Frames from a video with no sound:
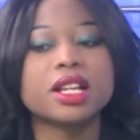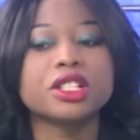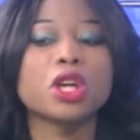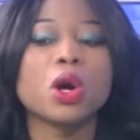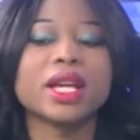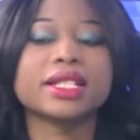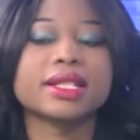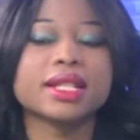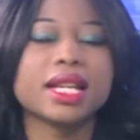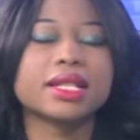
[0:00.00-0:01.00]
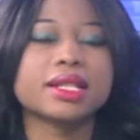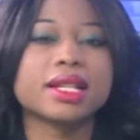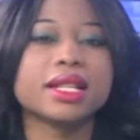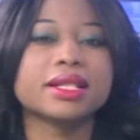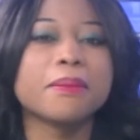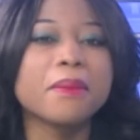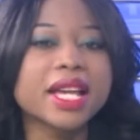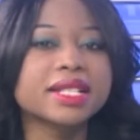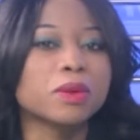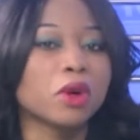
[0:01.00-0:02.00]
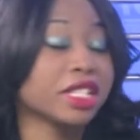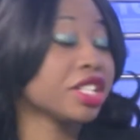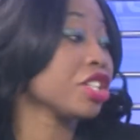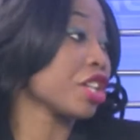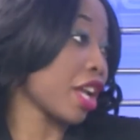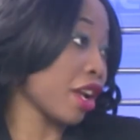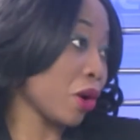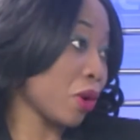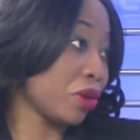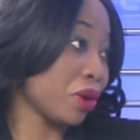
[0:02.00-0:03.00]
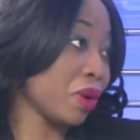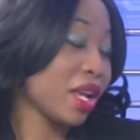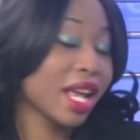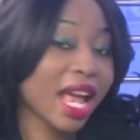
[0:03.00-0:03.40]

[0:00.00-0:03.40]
So it's amazing what a teacher can go through.